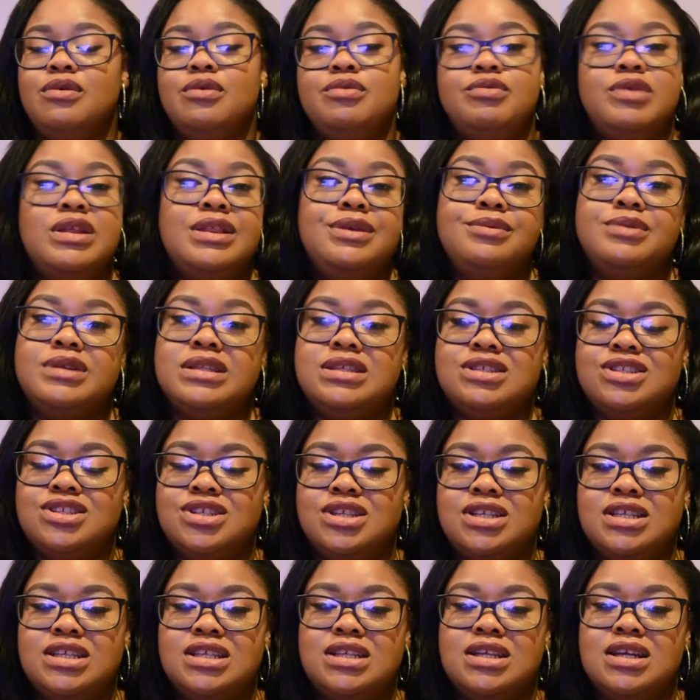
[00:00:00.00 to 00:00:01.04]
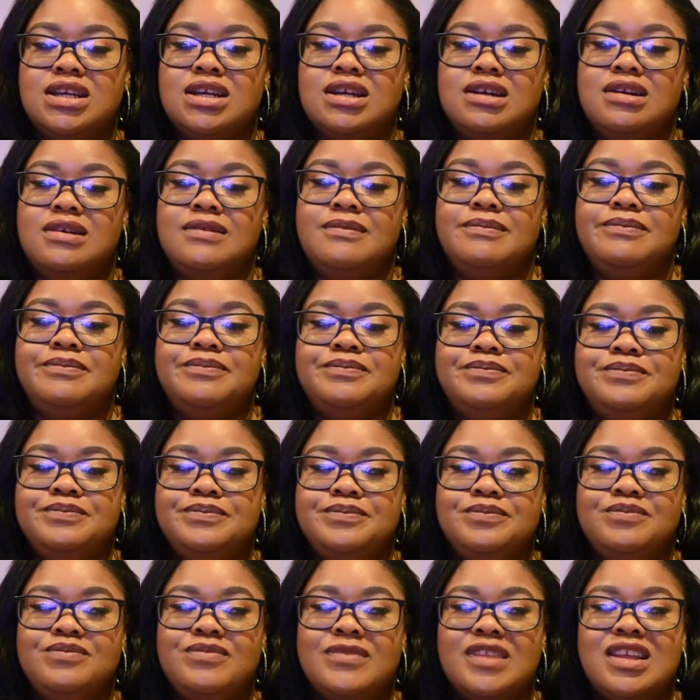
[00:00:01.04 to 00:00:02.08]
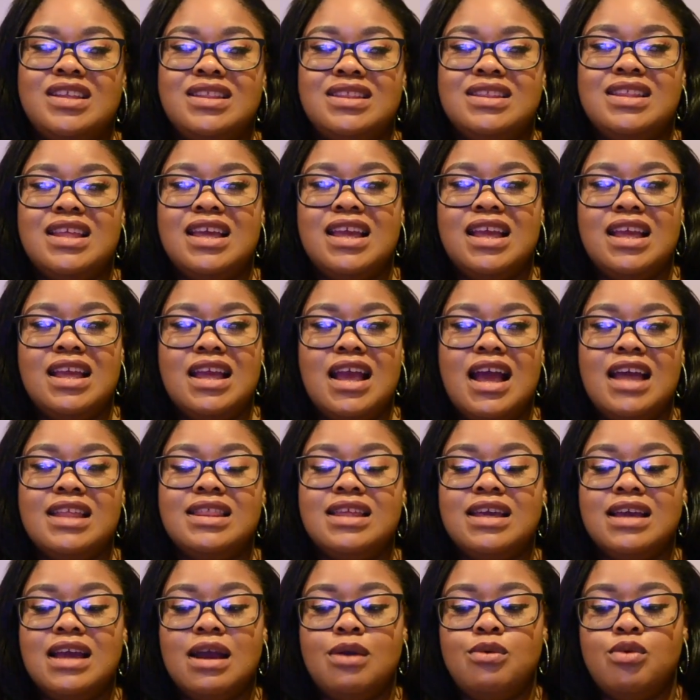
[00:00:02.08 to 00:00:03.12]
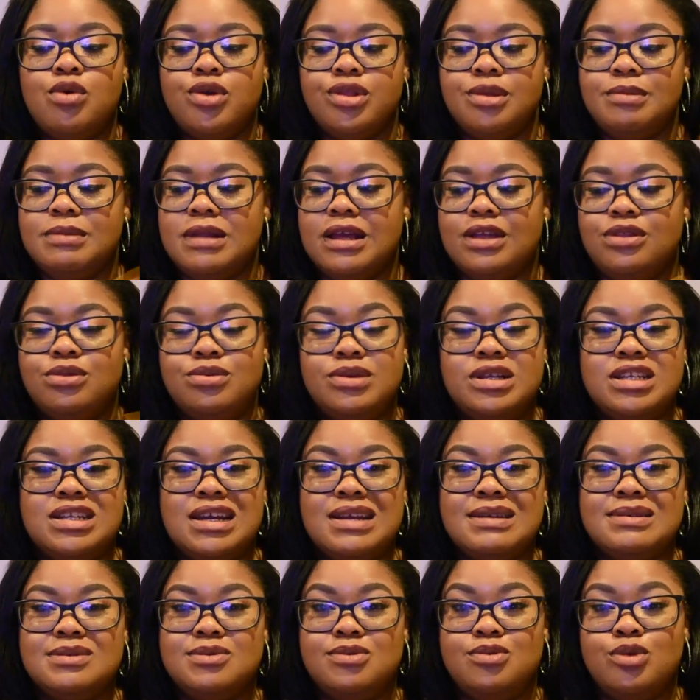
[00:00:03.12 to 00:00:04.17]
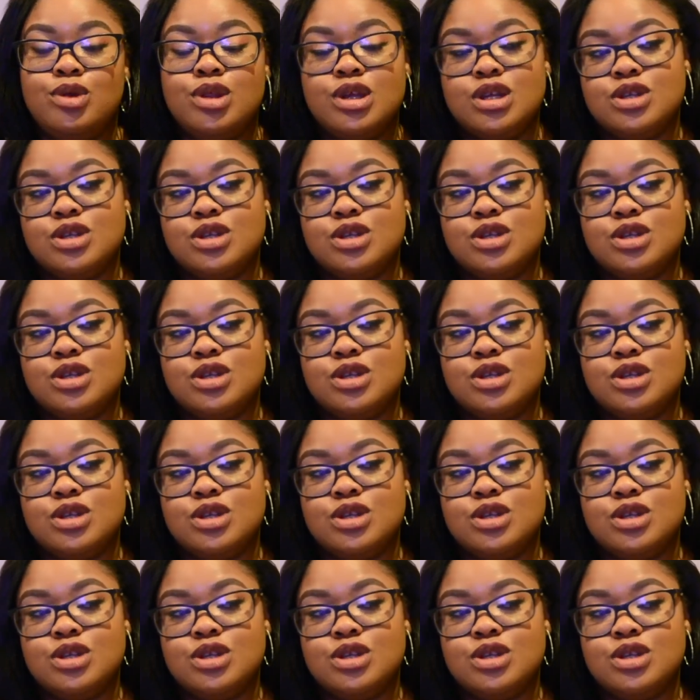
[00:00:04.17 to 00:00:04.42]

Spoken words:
really shitty. I think I wore them like 3 times before they